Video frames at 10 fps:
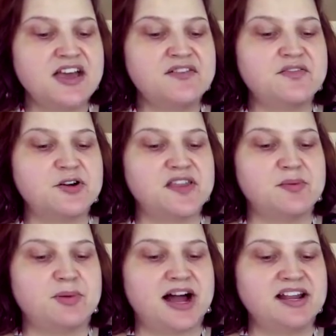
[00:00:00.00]
For
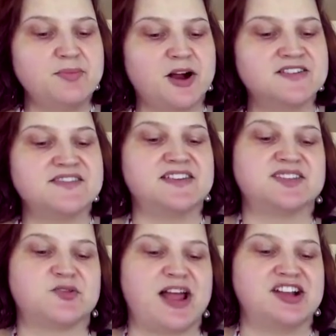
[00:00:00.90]
the body parts of the
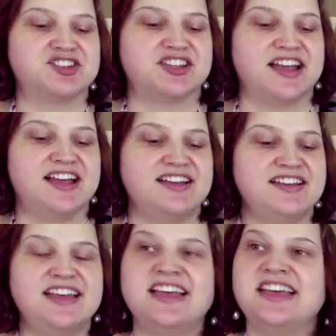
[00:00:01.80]
tarantula,